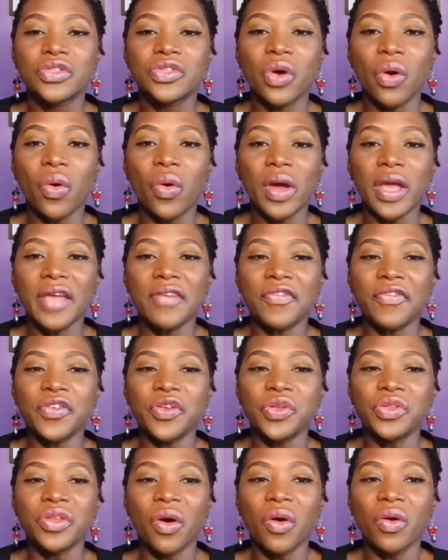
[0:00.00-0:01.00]
So if
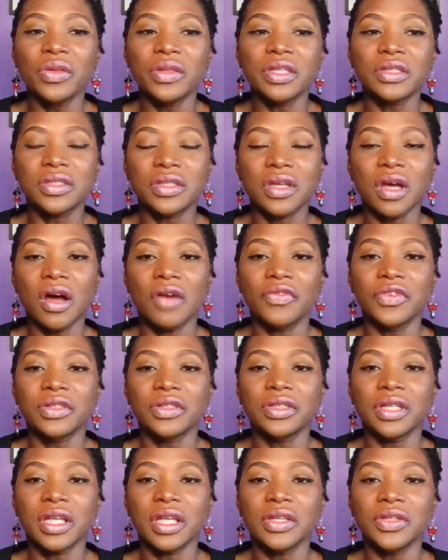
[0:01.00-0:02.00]
you don't
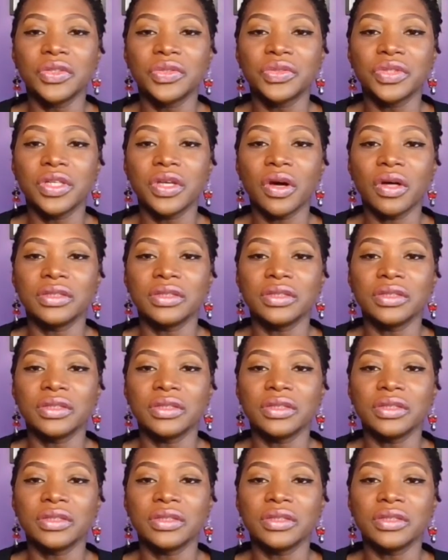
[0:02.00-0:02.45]
discover the injury